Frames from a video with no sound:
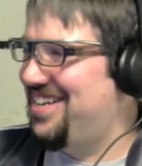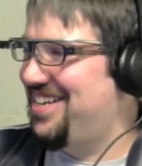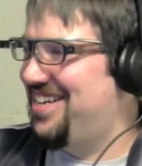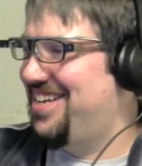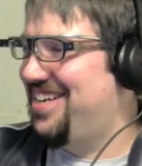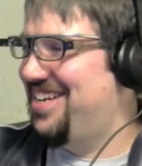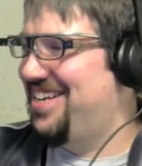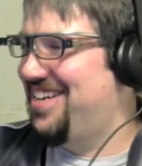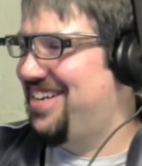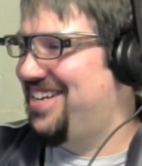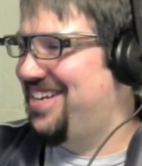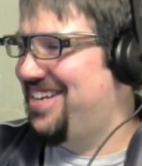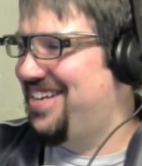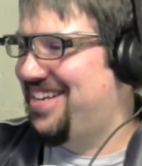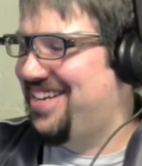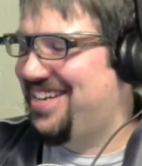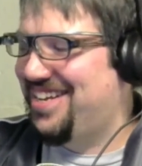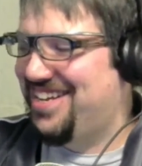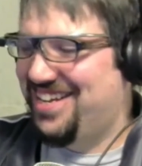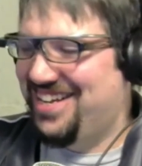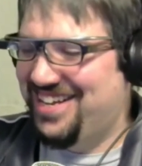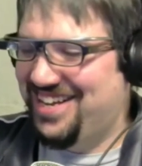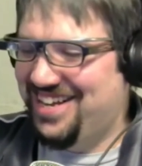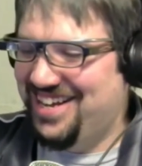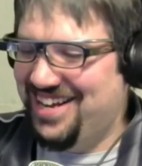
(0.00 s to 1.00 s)
I
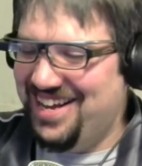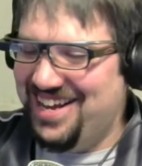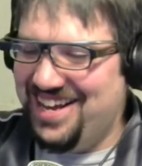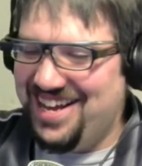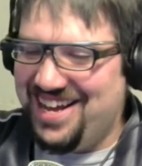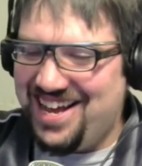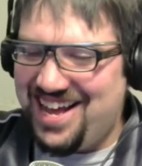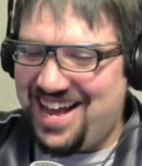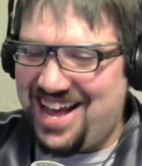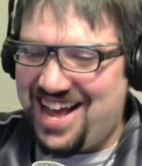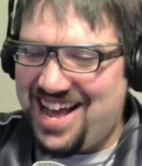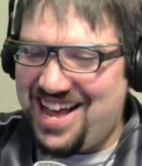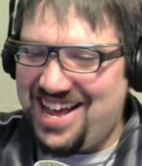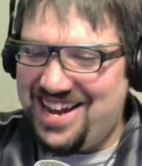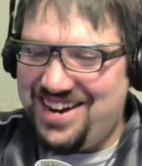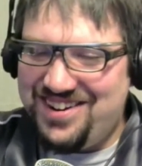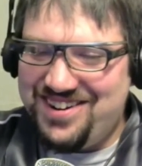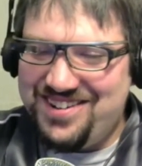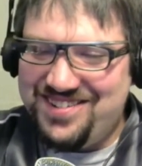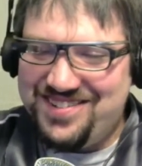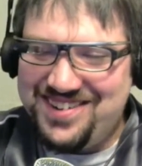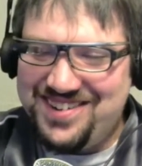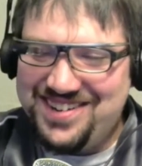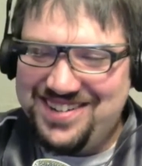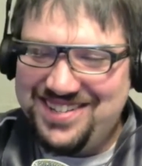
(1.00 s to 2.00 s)
don't
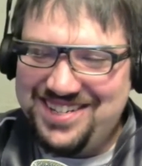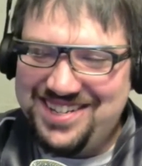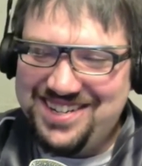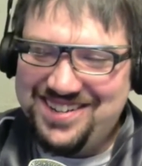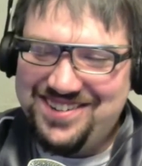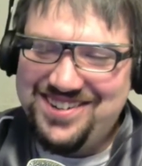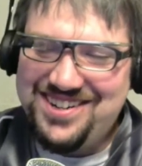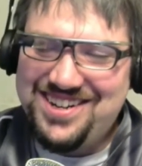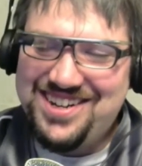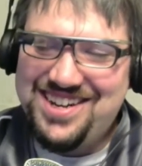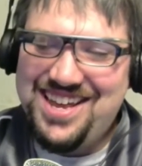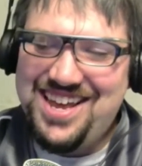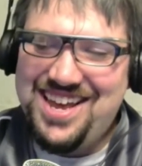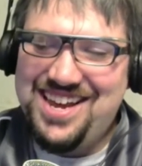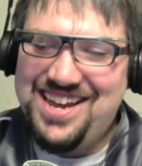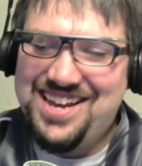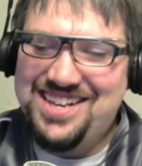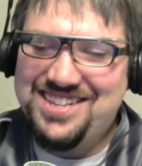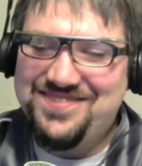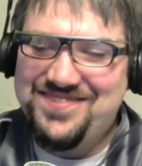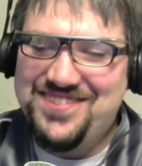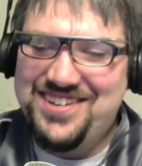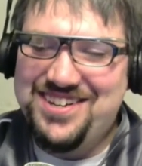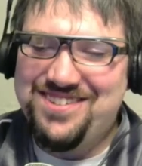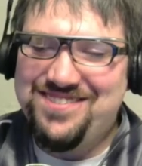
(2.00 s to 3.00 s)
know what's going on.
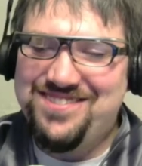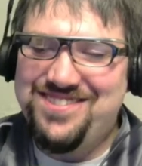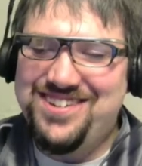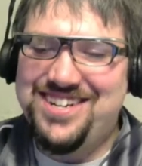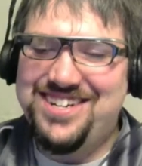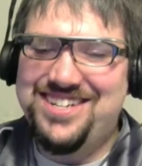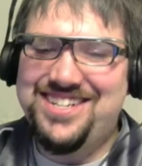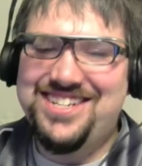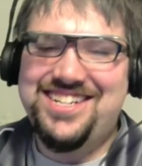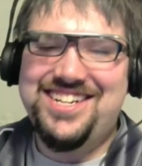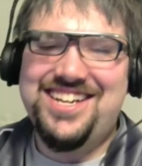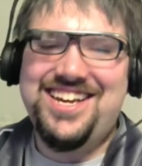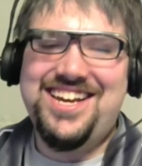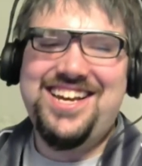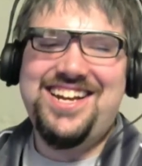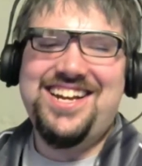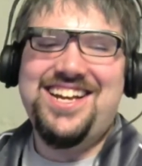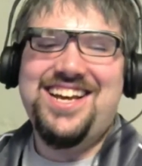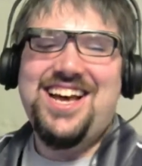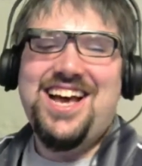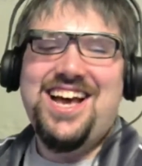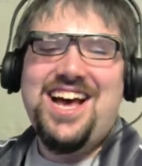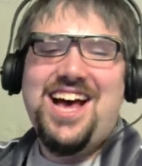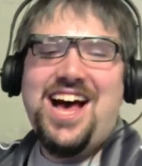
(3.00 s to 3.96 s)
Hangout's being weird tonight.